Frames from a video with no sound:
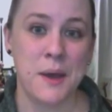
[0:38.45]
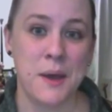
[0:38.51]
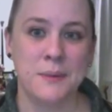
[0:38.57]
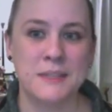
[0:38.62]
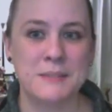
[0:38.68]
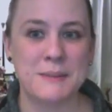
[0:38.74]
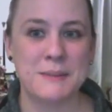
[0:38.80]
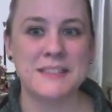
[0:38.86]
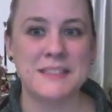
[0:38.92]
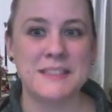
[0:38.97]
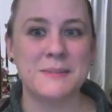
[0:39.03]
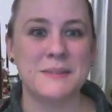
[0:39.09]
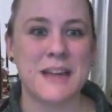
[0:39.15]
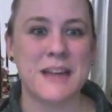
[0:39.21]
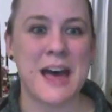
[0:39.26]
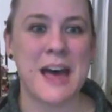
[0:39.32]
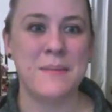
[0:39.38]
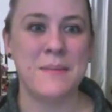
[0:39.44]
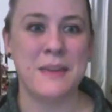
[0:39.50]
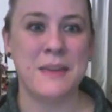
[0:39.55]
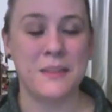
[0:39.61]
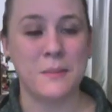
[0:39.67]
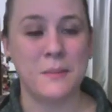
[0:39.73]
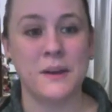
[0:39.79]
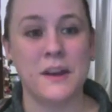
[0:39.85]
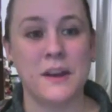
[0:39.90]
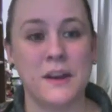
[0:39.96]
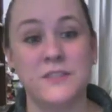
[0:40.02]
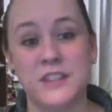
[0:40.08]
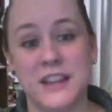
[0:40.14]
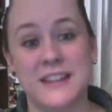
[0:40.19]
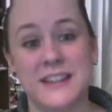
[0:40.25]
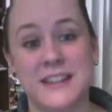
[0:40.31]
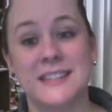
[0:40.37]
we spent some time in the book of
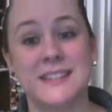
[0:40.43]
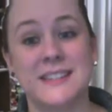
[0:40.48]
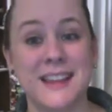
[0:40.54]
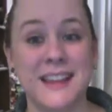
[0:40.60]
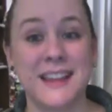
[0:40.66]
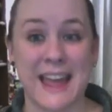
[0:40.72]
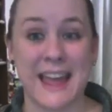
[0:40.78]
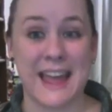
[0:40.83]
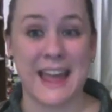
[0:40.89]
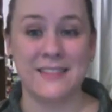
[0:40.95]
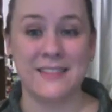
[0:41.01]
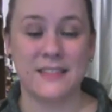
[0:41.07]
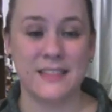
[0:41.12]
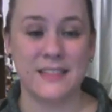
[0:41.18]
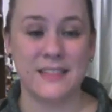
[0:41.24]
Genesis again,